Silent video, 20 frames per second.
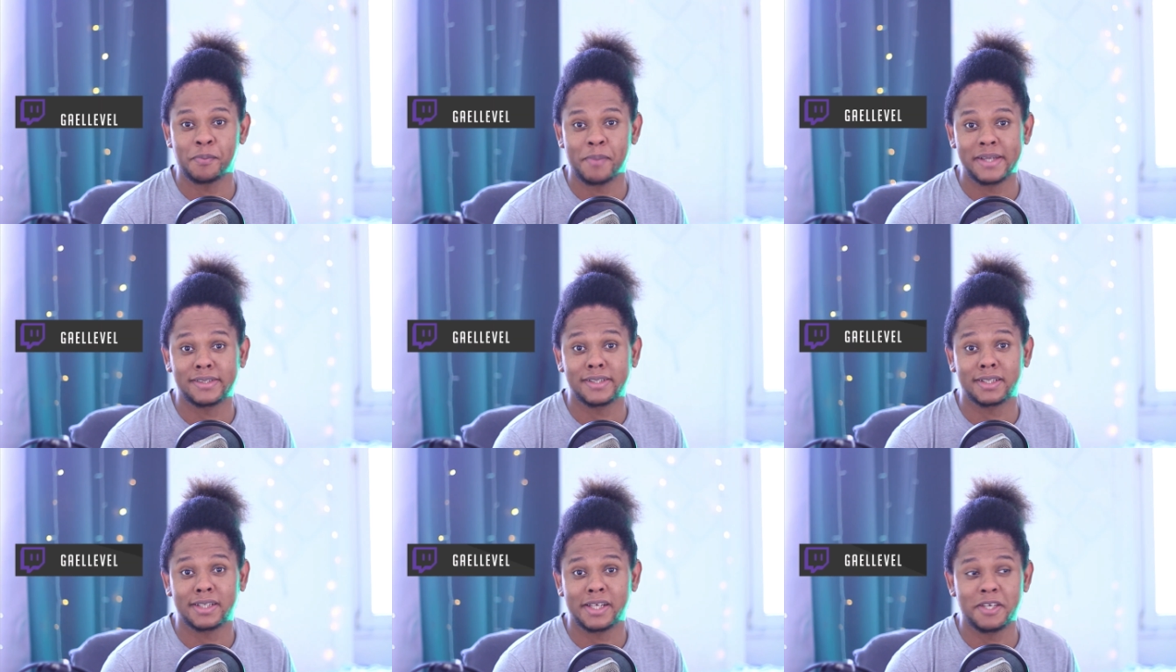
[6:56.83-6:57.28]

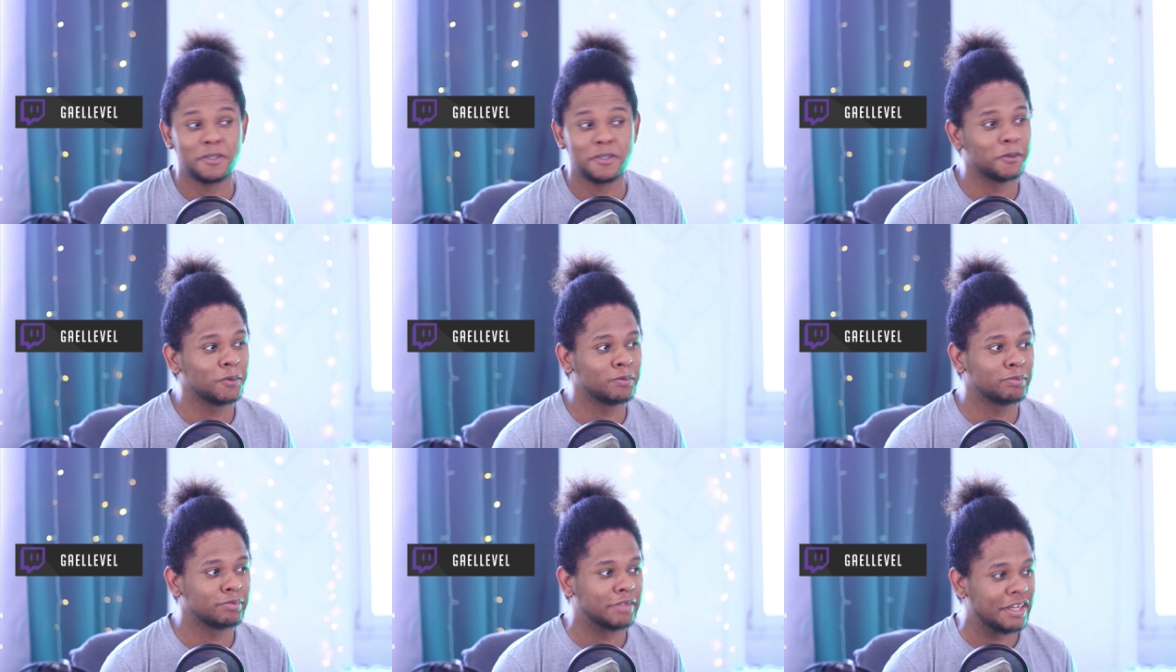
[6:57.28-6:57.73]
Basically,
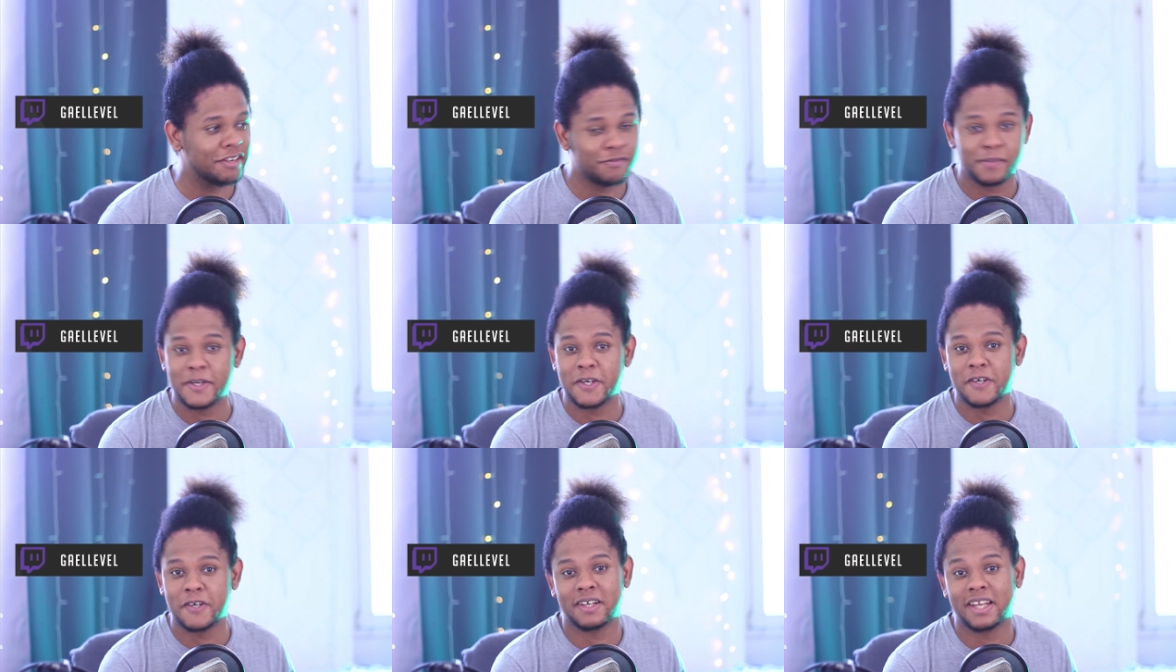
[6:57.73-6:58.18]
you give
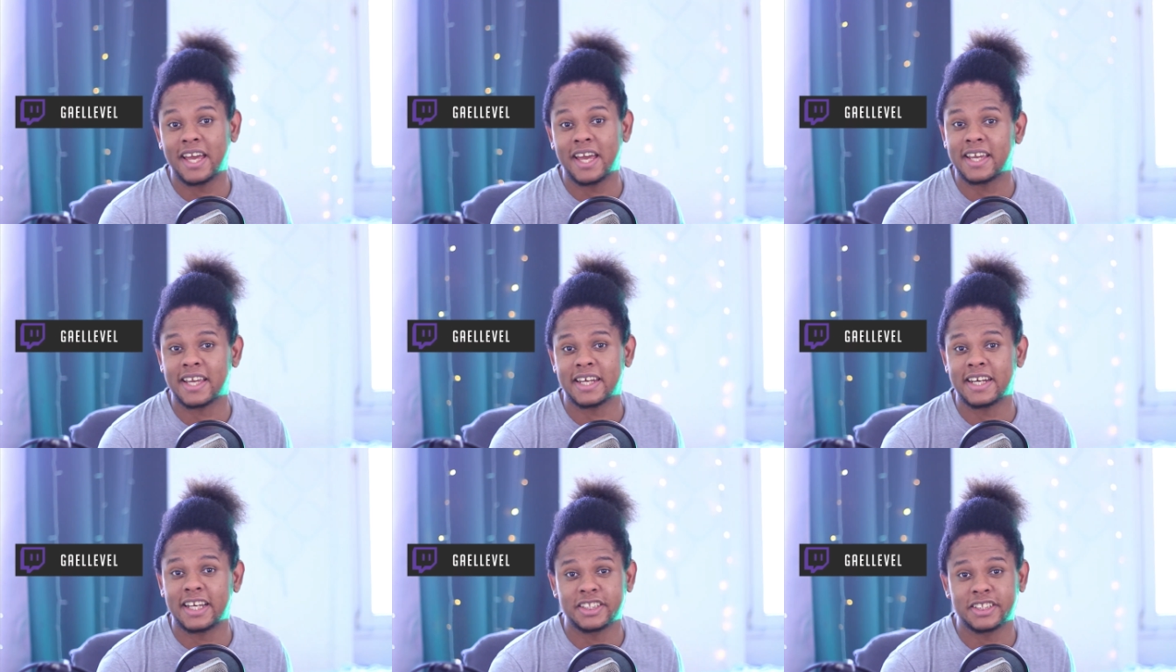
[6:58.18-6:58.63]
me your
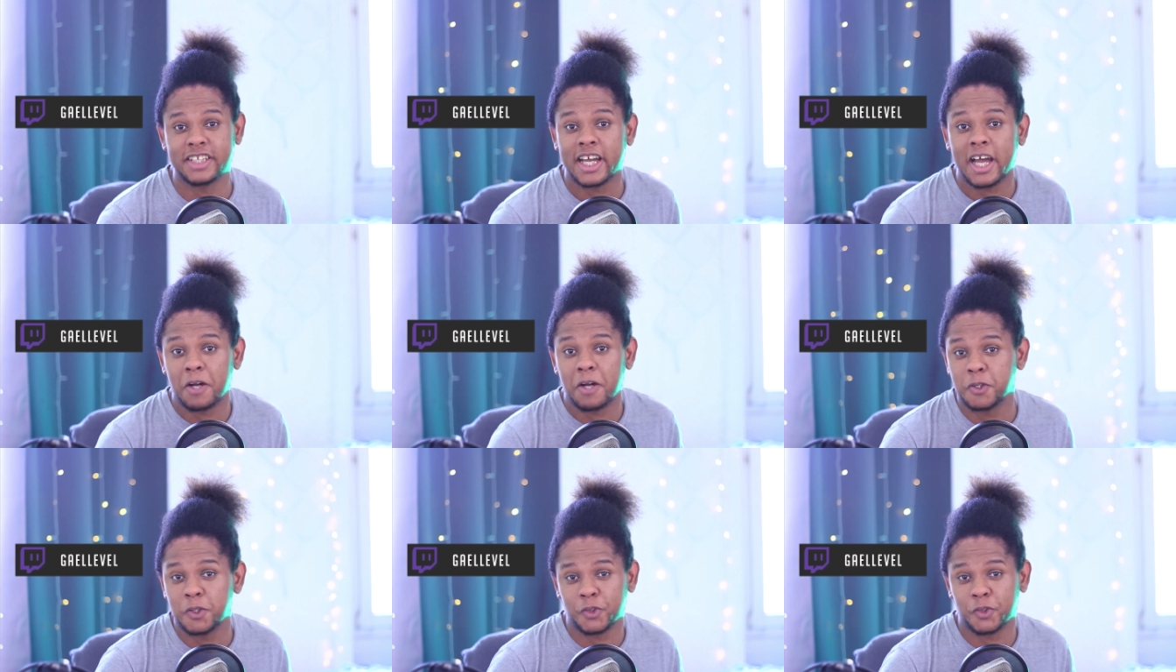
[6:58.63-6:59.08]
link and I check
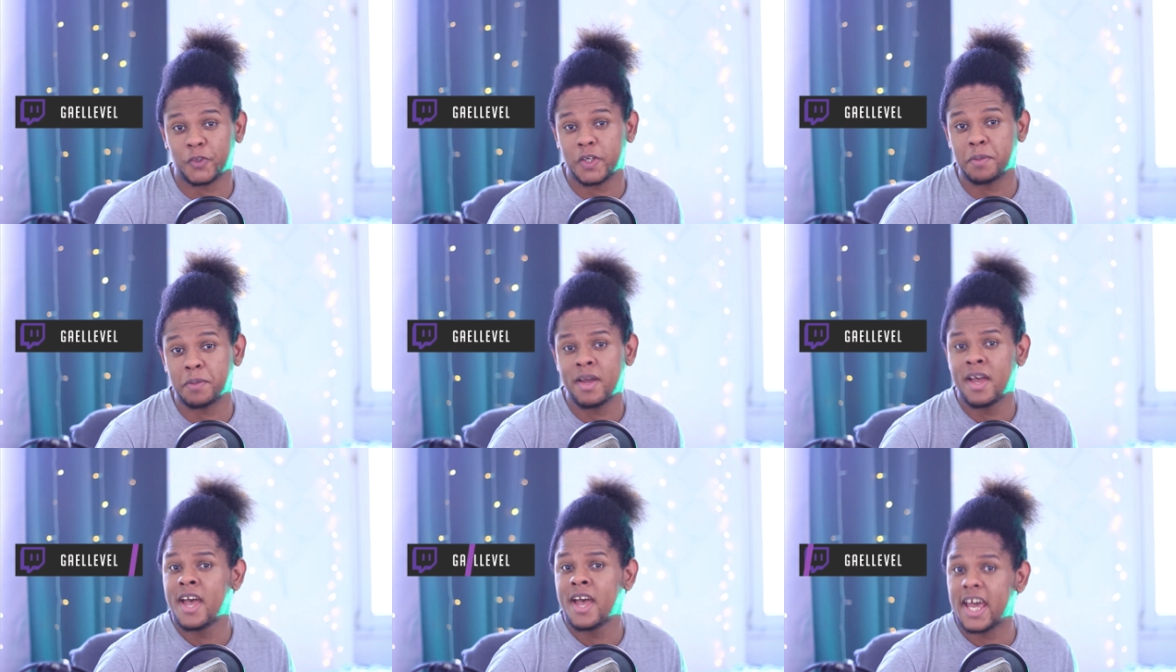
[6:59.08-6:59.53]
out your
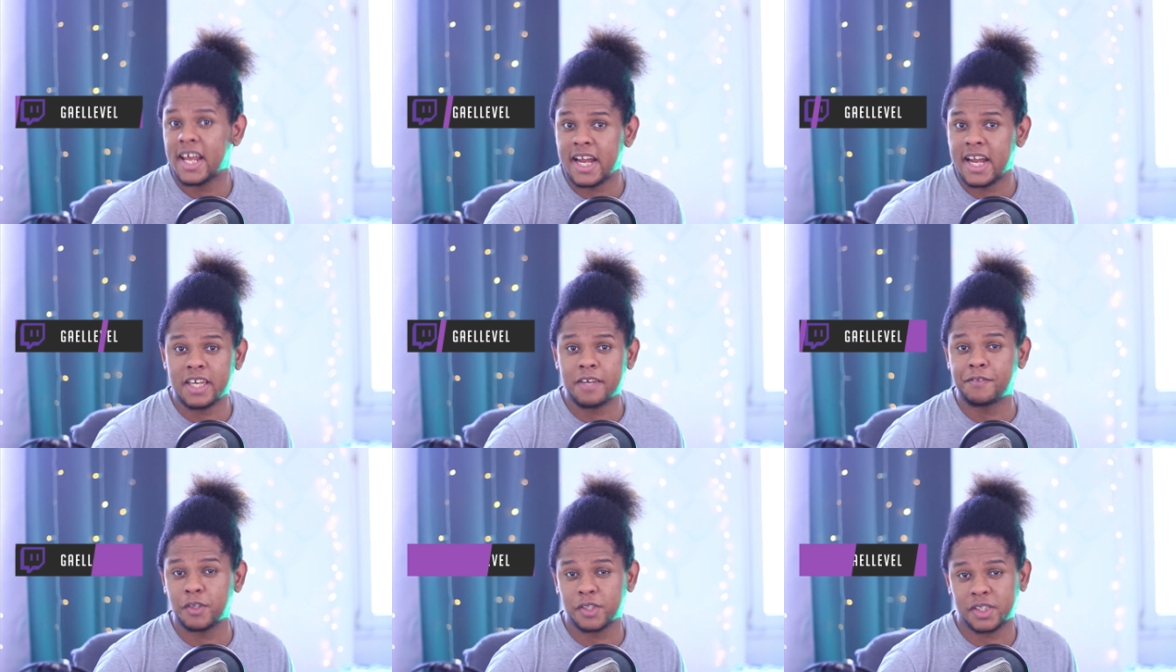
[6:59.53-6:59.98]
stream and I
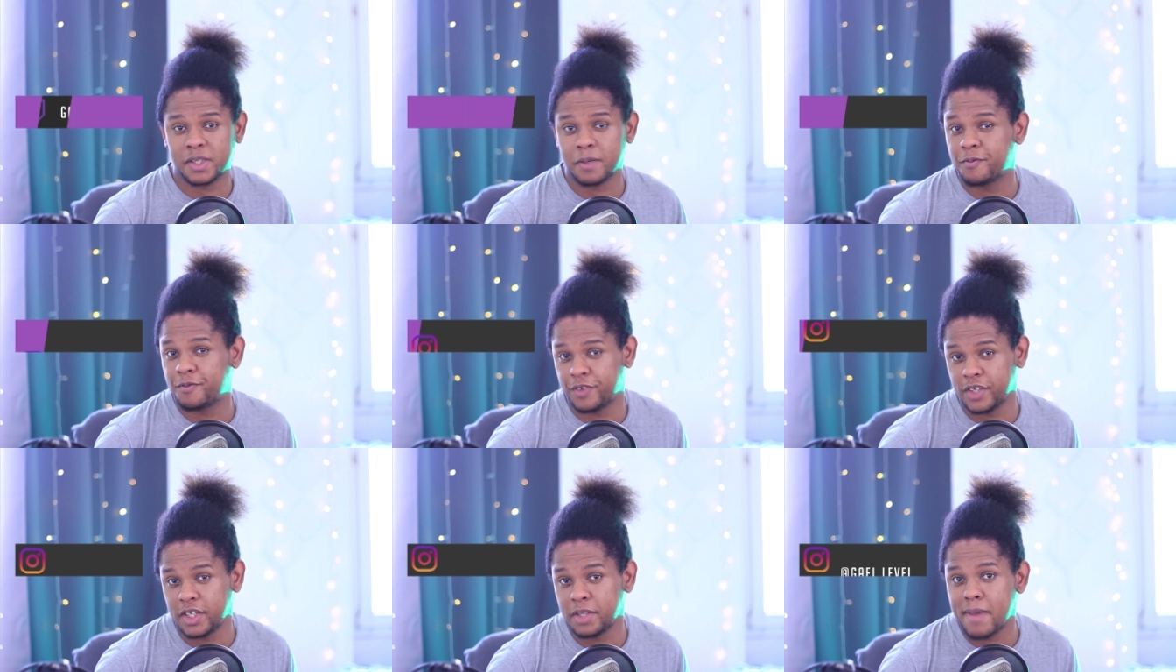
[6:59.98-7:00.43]
give you some
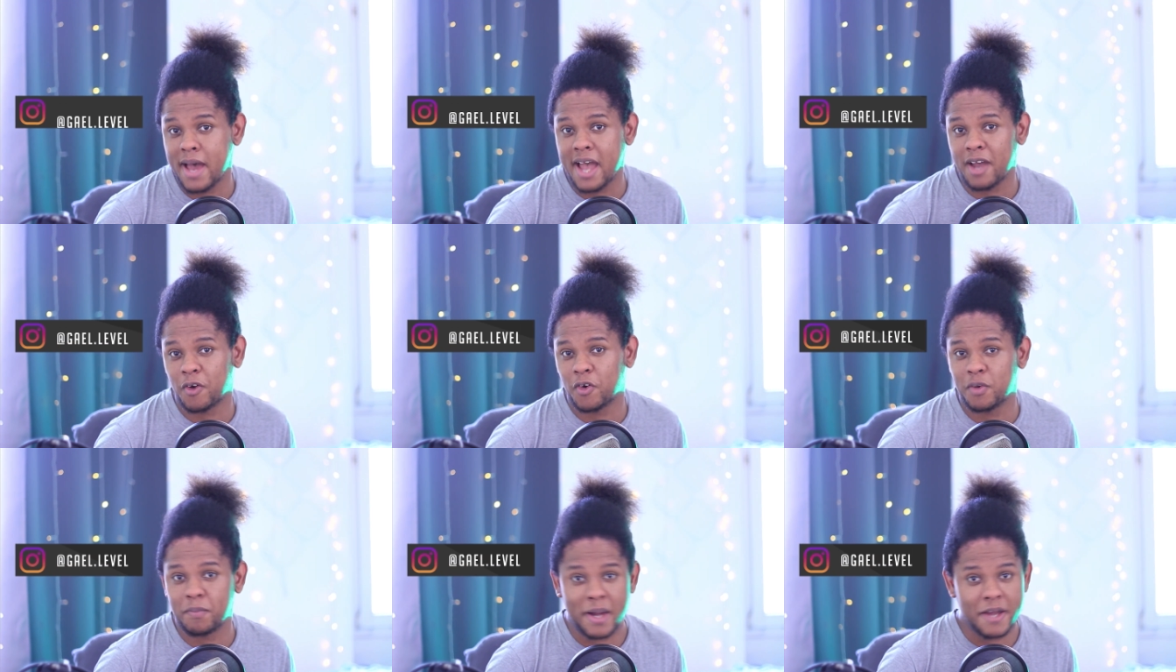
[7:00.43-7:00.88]
some
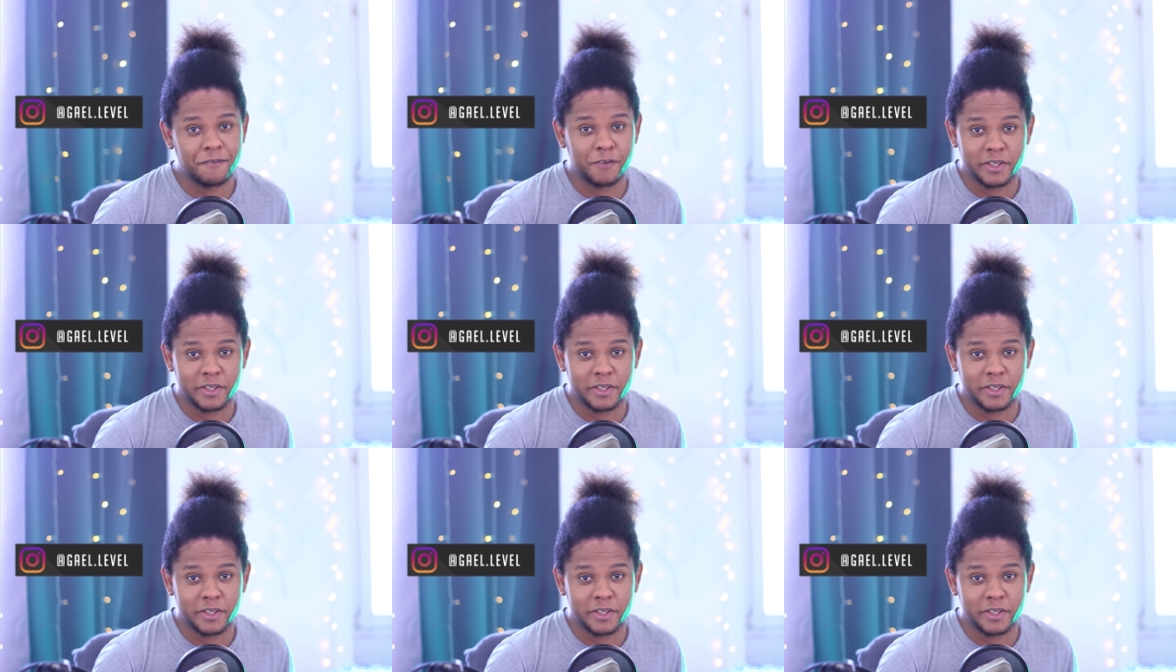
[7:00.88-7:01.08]
feedback on my